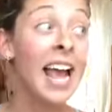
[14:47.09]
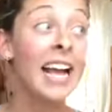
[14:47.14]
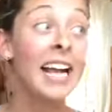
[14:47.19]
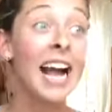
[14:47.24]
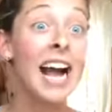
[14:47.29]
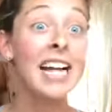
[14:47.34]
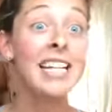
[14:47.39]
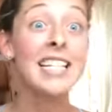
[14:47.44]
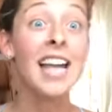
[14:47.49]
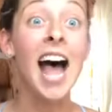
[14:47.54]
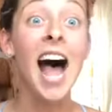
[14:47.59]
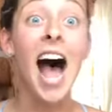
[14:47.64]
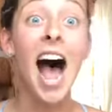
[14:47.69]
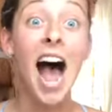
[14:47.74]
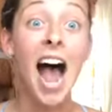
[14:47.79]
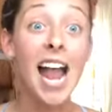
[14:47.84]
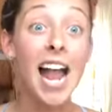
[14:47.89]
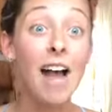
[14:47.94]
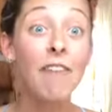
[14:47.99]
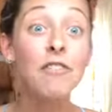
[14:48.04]
Guys,
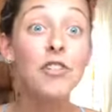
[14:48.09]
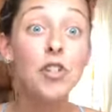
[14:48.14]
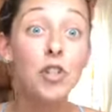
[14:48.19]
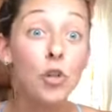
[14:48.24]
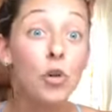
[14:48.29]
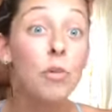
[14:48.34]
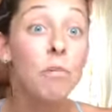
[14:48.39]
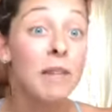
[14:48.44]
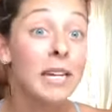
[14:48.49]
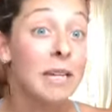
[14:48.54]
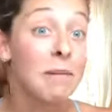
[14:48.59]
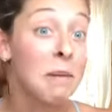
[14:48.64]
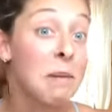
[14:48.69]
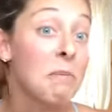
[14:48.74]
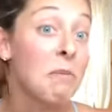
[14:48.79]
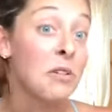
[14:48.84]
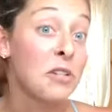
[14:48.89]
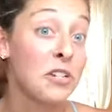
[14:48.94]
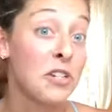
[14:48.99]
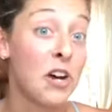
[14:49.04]
I have too many
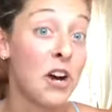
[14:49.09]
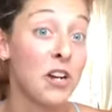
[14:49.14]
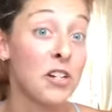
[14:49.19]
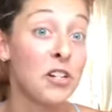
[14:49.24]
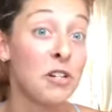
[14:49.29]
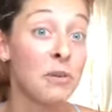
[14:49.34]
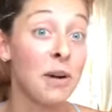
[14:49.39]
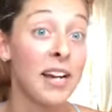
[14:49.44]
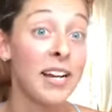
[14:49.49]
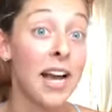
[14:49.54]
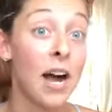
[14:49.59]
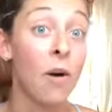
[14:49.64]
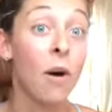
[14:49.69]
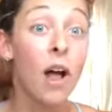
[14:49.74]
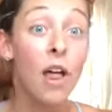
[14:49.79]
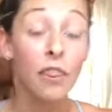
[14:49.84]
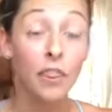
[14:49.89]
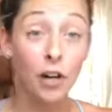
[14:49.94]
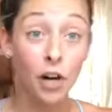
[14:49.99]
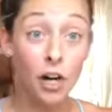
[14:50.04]
people to talk to right now.
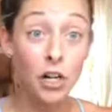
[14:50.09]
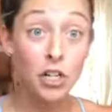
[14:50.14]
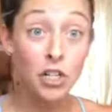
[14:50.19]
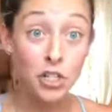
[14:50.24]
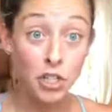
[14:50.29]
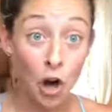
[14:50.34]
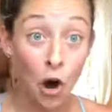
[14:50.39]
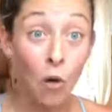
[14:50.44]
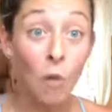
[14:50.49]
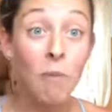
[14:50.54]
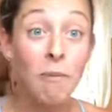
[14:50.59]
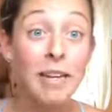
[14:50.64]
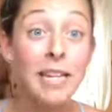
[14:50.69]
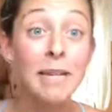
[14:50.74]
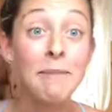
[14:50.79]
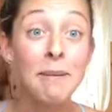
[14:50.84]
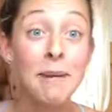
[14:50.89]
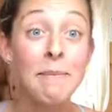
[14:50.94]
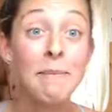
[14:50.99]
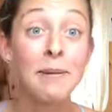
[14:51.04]
There are so
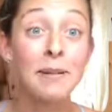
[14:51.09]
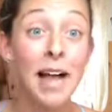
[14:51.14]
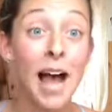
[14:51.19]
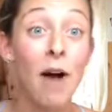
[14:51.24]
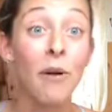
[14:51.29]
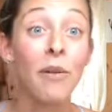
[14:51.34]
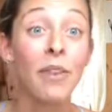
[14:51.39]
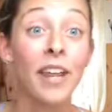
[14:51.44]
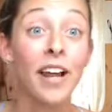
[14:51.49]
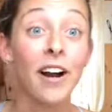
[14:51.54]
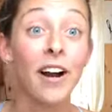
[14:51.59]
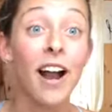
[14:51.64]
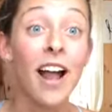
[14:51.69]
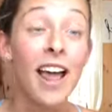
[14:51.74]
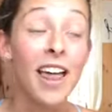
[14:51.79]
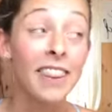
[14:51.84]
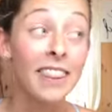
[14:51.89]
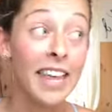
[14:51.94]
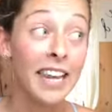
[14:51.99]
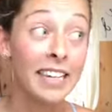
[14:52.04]
many people out there
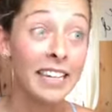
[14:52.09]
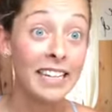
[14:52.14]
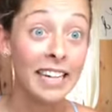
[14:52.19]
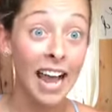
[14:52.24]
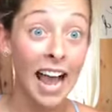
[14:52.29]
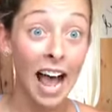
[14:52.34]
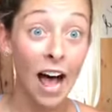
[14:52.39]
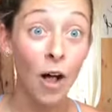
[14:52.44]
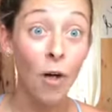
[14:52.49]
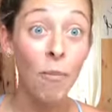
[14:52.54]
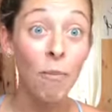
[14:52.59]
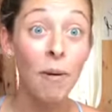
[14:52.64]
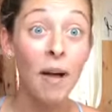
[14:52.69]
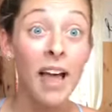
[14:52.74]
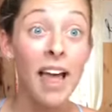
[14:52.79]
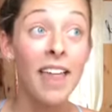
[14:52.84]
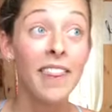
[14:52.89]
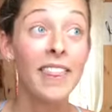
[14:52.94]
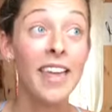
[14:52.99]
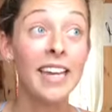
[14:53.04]
that need help,
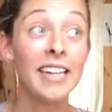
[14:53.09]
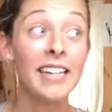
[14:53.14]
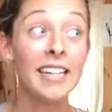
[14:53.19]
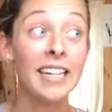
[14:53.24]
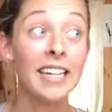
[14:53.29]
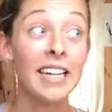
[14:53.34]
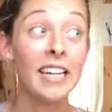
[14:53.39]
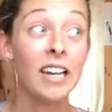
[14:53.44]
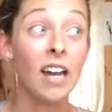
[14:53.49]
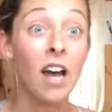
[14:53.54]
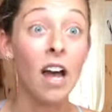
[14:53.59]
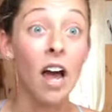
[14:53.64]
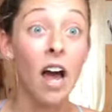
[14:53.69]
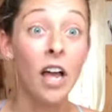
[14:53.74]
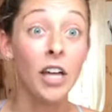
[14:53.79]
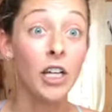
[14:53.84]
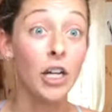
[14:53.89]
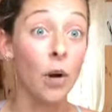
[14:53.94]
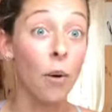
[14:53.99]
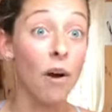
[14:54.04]
that need,
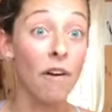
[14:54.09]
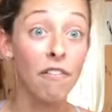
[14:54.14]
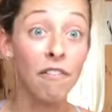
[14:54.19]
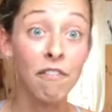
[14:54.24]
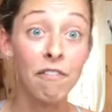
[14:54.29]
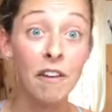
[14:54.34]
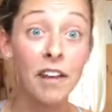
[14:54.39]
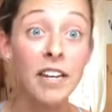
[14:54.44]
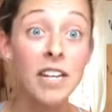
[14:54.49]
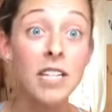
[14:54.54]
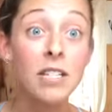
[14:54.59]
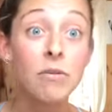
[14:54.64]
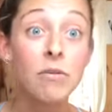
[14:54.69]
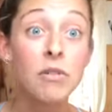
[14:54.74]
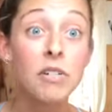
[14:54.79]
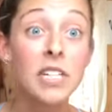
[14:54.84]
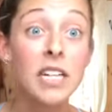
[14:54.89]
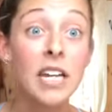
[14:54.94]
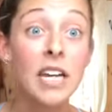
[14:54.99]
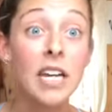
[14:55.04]
a fitness
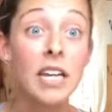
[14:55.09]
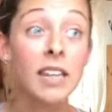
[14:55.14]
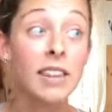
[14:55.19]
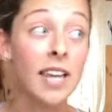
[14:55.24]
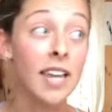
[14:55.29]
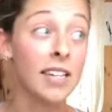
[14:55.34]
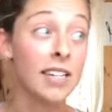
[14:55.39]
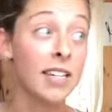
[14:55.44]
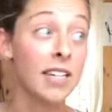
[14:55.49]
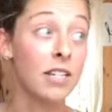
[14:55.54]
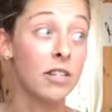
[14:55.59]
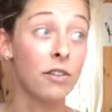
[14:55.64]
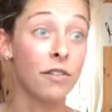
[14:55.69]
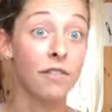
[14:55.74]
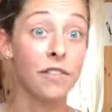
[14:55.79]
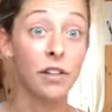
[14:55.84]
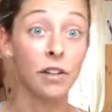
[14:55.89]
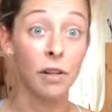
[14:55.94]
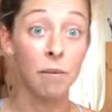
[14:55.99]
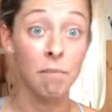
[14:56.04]
routine, that need to
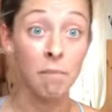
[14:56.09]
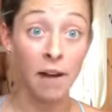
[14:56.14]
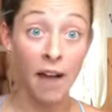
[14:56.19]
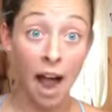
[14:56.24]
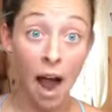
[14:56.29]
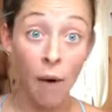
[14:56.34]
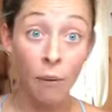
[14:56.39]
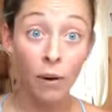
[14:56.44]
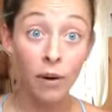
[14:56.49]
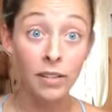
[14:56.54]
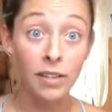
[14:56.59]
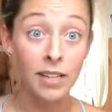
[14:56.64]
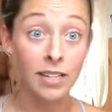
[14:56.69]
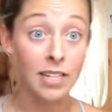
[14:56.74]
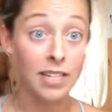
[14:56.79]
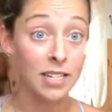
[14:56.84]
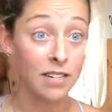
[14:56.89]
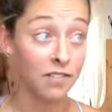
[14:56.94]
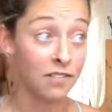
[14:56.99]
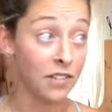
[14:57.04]
feel empowered, that
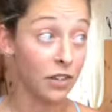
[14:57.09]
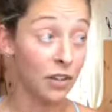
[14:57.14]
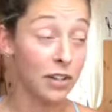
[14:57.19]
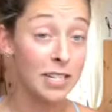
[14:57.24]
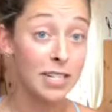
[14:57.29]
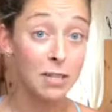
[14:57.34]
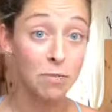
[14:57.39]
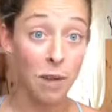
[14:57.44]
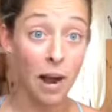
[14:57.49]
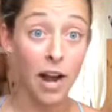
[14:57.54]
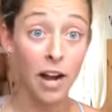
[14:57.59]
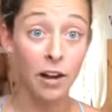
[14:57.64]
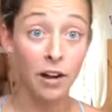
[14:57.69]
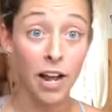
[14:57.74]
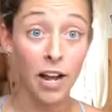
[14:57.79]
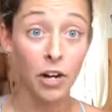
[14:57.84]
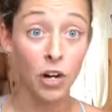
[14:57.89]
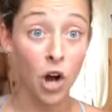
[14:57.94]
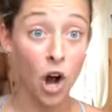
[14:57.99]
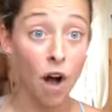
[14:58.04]
need to feel
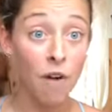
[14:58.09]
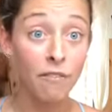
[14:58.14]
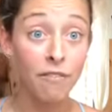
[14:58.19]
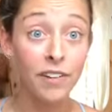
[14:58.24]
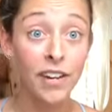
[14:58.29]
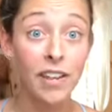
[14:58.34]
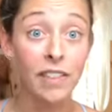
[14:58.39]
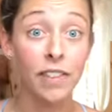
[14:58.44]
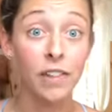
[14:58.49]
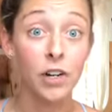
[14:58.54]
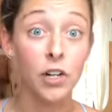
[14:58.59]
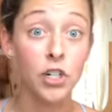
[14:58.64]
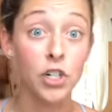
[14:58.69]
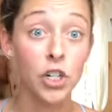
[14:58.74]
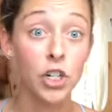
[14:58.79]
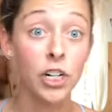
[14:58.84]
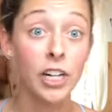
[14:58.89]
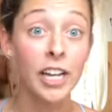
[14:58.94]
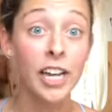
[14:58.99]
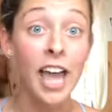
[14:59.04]
inspired and confident in their
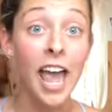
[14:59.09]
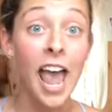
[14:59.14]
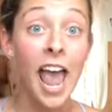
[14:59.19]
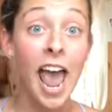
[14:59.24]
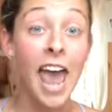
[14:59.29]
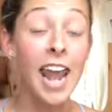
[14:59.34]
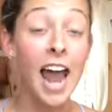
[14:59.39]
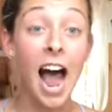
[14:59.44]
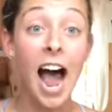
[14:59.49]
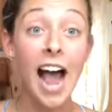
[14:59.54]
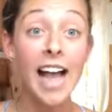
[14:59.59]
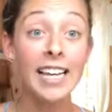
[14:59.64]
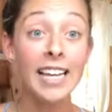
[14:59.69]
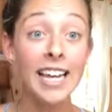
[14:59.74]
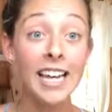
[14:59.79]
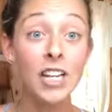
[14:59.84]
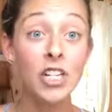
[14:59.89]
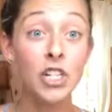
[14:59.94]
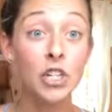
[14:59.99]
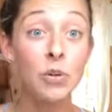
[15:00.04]
journey. And I
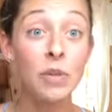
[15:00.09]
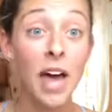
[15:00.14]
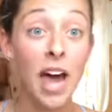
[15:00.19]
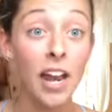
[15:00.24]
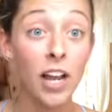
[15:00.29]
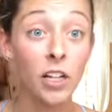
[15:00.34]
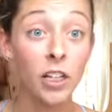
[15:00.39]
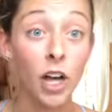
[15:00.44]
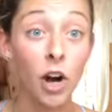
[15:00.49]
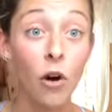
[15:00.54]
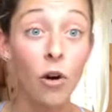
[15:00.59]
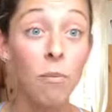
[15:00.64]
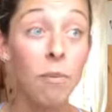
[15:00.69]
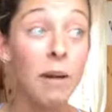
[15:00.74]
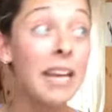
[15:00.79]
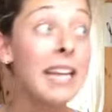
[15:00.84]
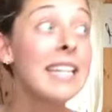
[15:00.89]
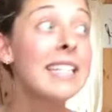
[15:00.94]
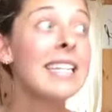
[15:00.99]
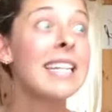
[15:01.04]
can't do that alone,
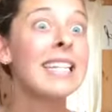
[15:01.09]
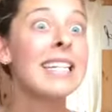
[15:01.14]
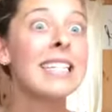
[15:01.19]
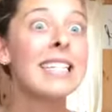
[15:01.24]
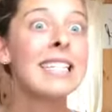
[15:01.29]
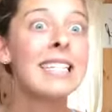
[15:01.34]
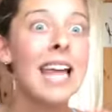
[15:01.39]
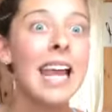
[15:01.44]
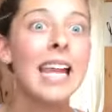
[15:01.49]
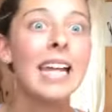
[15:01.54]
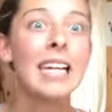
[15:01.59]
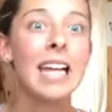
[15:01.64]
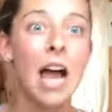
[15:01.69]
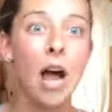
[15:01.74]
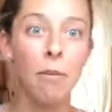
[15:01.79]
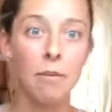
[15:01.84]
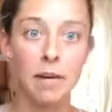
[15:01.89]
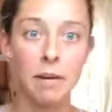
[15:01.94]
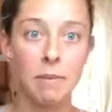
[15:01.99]
but it is insane how many